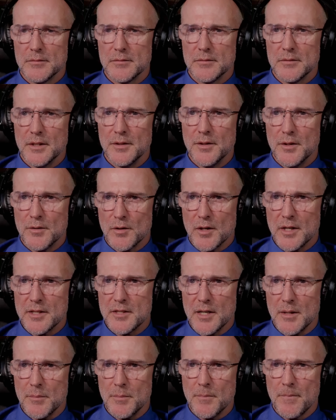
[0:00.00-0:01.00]
in the
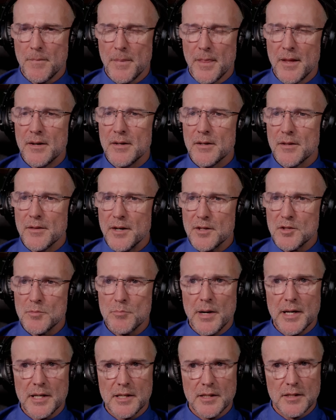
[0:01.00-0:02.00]
write-up, thus
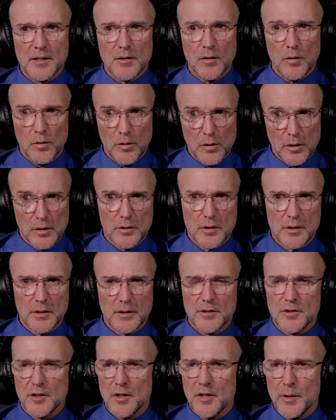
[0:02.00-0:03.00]
making it look as
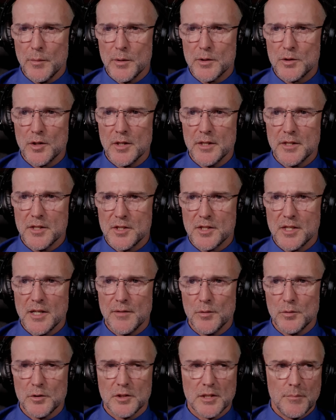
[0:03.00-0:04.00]
though they were trying to
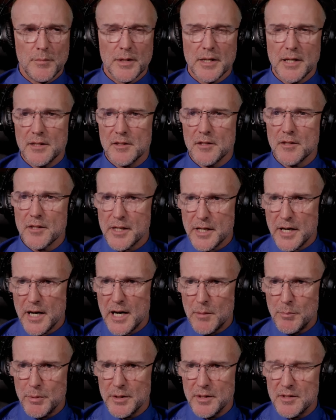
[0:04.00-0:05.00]
shovel something under the
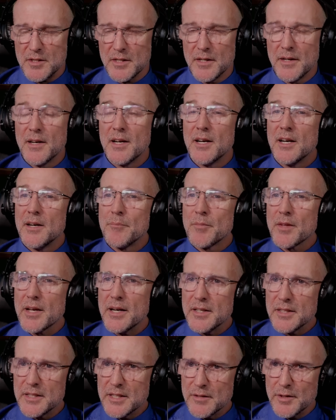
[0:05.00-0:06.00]
carpet
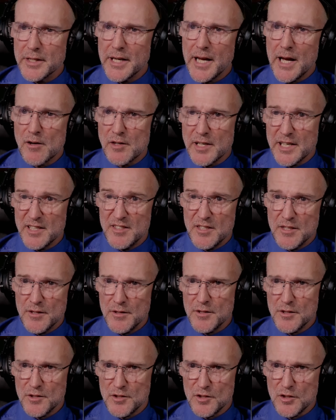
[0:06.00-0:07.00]
and giving our
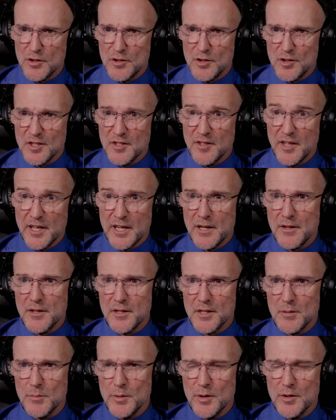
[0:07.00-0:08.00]
antithesists in that other
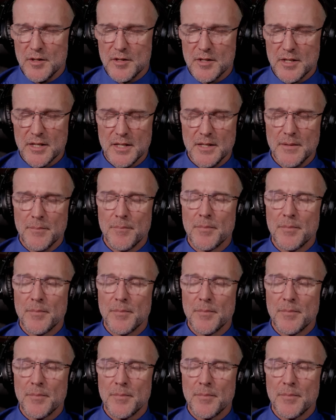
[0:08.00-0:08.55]
community